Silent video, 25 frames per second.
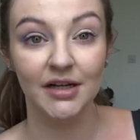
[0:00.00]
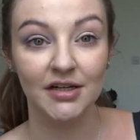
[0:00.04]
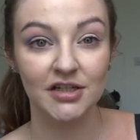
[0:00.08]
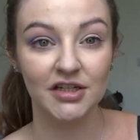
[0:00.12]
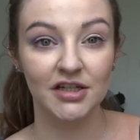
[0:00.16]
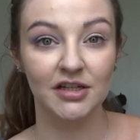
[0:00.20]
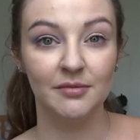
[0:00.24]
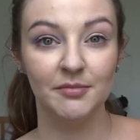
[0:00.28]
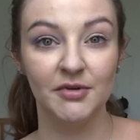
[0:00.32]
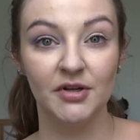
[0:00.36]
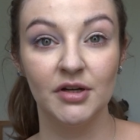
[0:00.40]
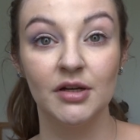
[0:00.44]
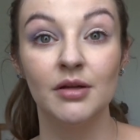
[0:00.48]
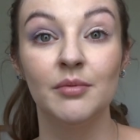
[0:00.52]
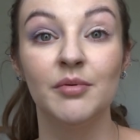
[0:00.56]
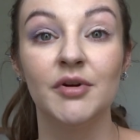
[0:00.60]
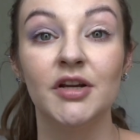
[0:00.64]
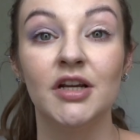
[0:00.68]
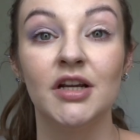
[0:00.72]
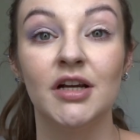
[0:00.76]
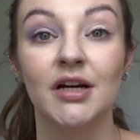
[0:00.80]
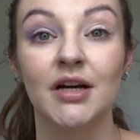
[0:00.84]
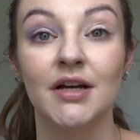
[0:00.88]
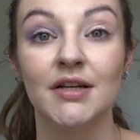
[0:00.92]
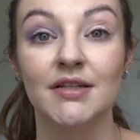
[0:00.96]
Actually, let me
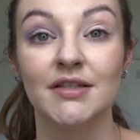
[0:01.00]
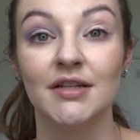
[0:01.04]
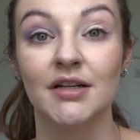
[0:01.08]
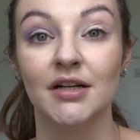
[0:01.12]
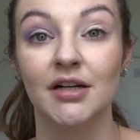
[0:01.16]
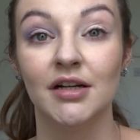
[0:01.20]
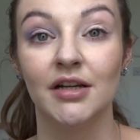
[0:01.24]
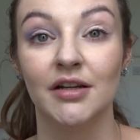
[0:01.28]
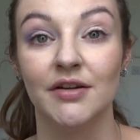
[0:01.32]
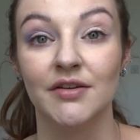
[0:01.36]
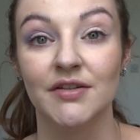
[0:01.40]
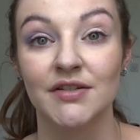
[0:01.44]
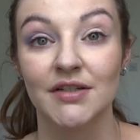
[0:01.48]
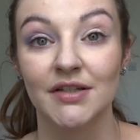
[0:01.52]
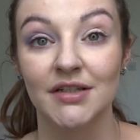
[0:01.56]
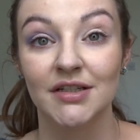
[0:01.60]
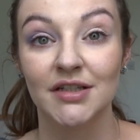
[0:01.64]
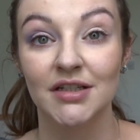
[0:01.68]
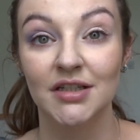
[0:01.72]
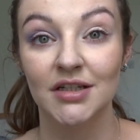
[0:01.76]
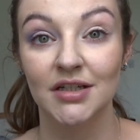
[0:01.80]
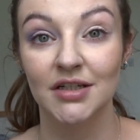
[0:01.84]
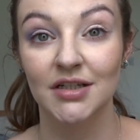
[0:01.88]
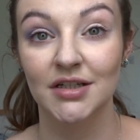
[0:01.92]
bring you guys in closer.